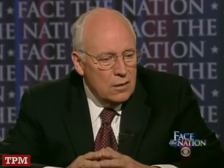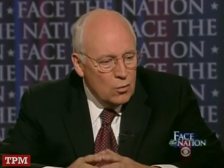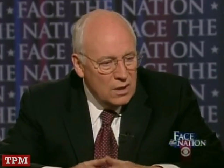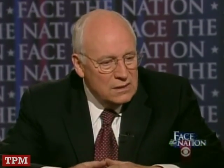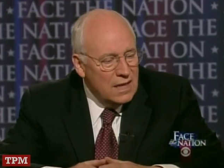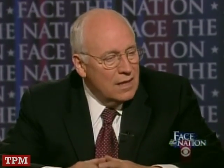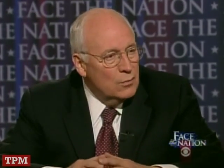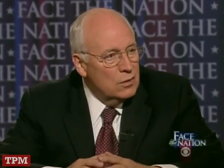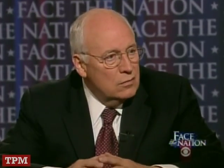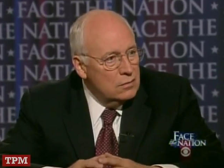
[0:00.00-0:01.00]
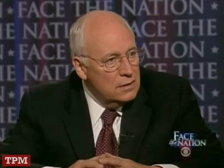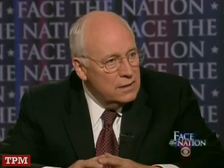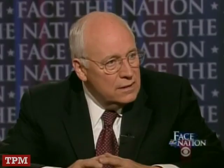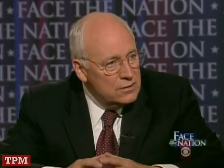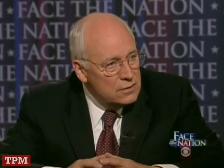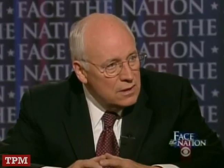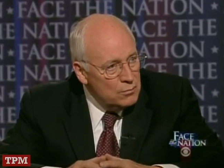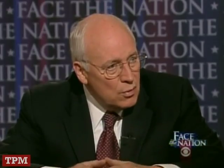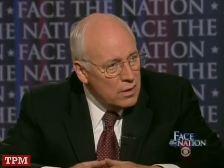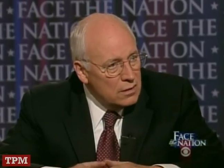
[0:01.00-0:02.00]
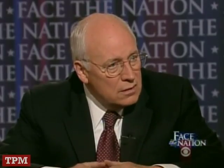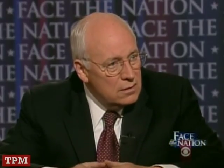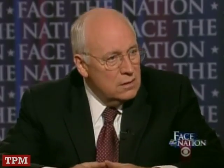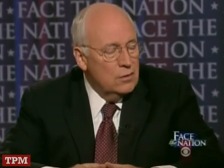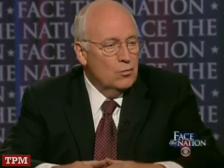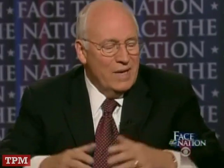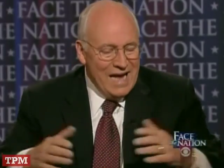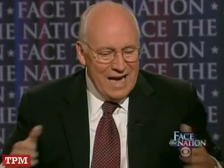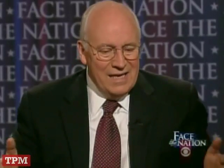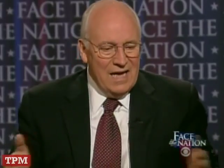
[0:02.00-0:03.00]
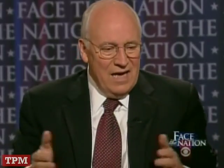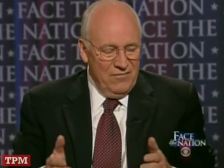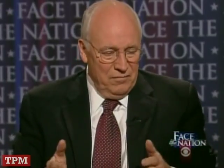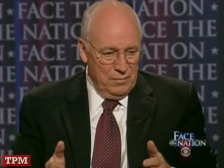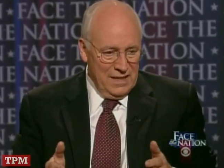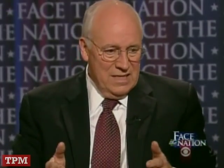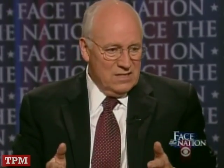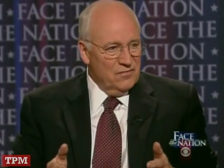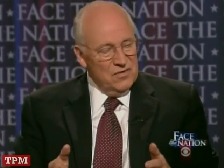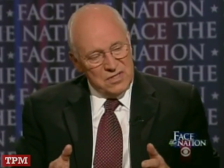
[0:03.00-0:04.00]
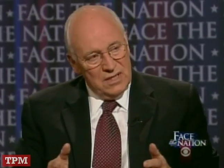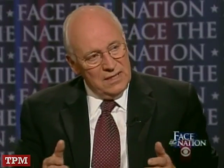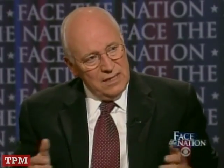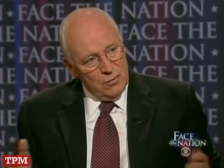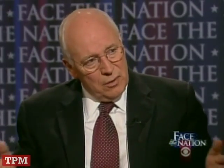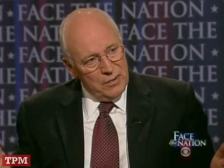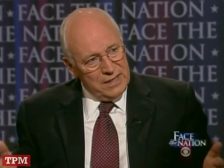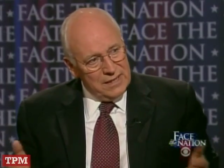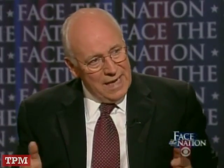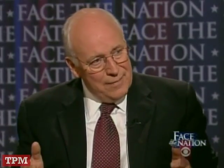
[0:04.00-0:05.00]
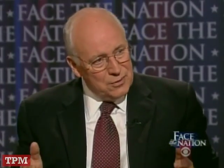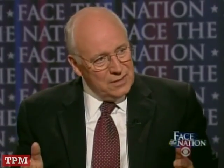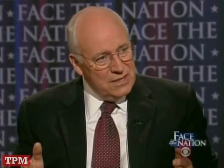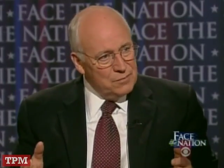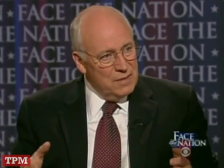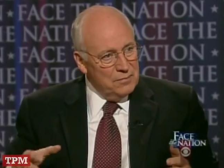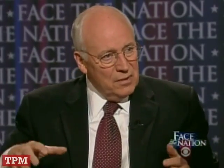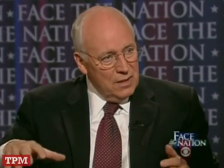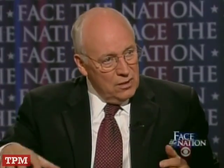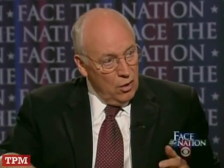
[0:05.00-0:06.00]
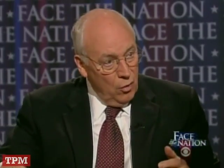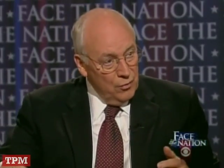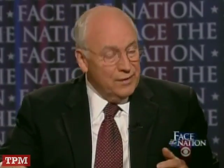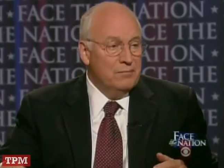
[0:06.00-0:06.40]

Guantanamo is important. We had to have a place, a facility where we could capture these people and hold